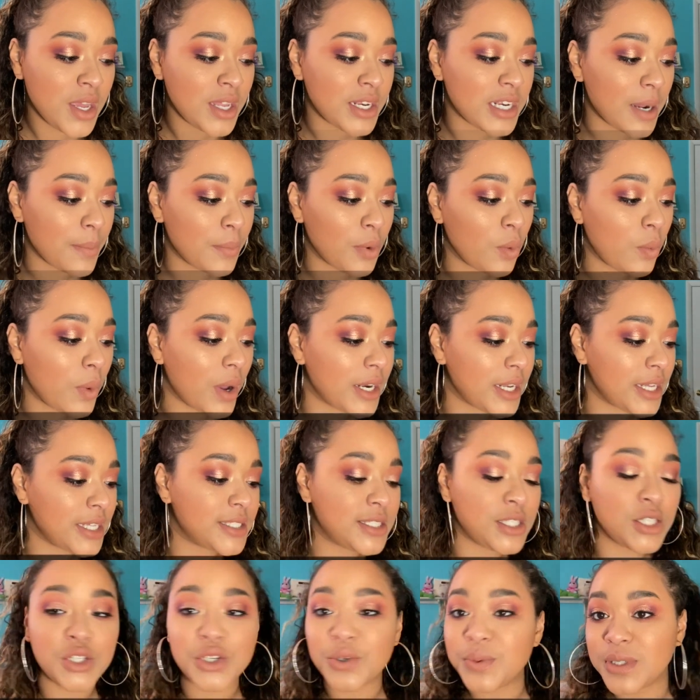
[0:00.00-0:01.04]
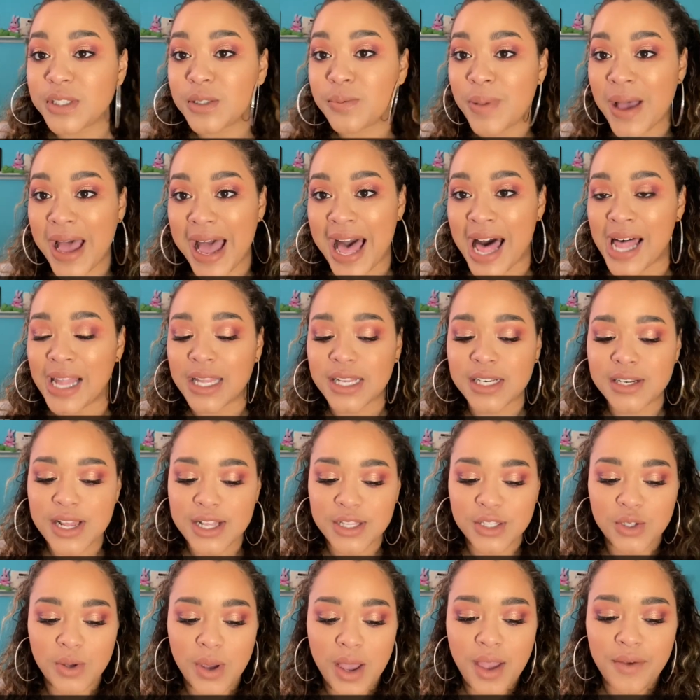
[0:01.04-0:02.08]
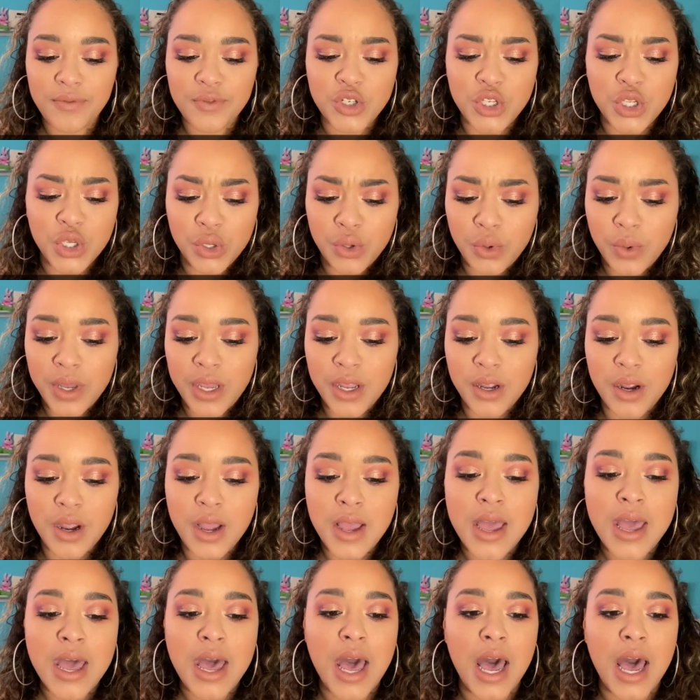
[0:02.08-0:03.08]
Number one is the newest palette. And so I have two here